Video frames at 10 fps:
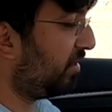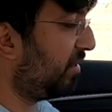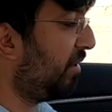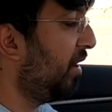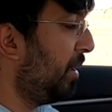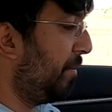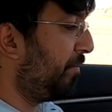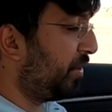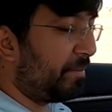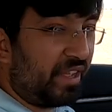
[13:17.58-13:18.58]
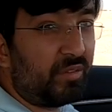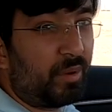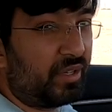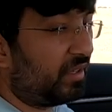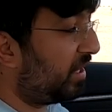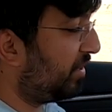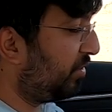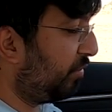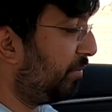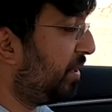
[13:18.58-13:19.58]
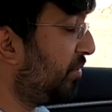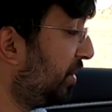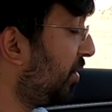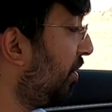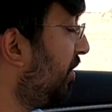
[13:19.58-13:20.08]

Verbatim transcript: is the best button that you will be using